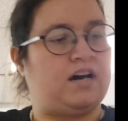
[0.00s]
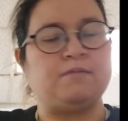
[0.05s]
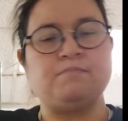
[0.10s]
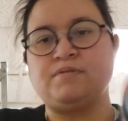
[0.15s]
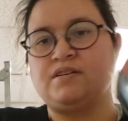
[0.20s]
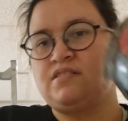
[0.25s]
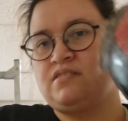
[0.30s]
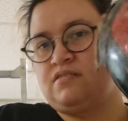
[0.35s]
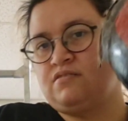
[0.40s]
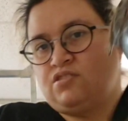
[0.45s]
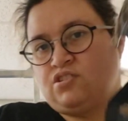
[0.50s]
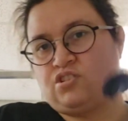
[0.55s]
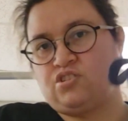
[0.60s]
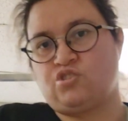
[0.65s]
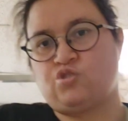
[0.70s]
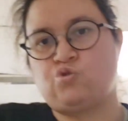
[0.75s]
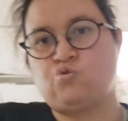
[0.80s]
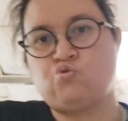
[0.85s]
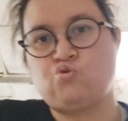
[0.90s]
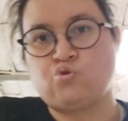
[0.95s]
I'm basically
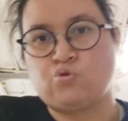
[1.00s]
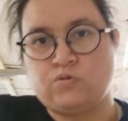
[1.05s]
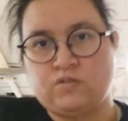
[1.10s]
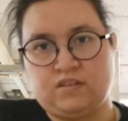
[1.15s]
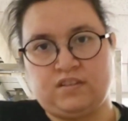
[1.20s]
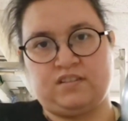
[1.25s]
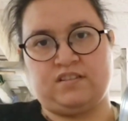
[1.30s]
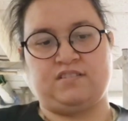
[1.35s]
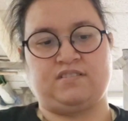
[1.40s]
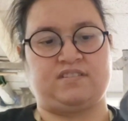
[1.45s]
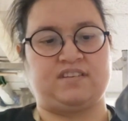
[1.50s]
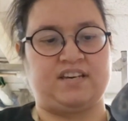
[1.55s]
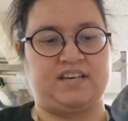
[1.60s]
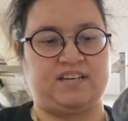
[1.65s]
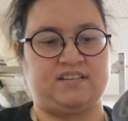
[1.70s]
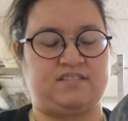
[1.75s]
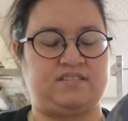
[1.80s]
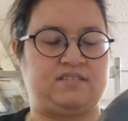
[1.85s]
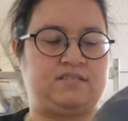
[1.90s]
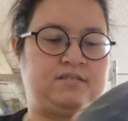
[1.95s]
just doing this
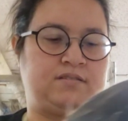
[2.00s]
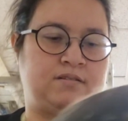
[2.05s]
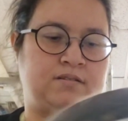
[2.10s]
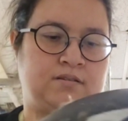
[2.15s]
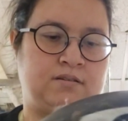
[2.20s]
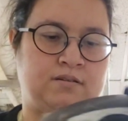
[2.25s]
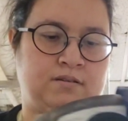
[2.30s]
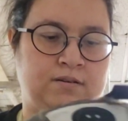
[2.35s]
as